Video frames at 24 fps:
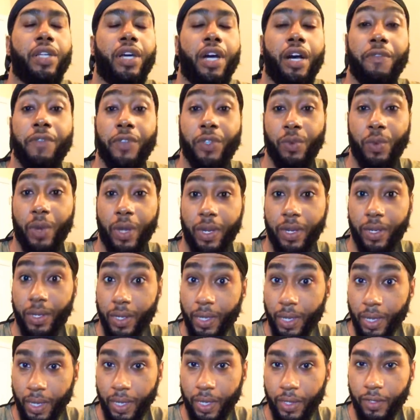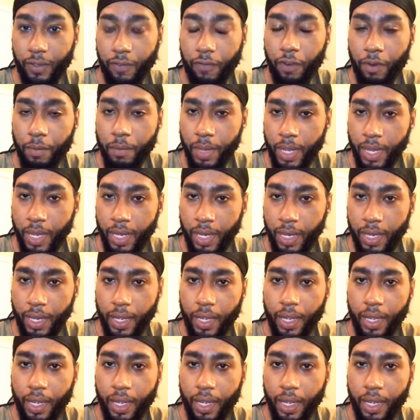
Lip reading: Love is what it does for me.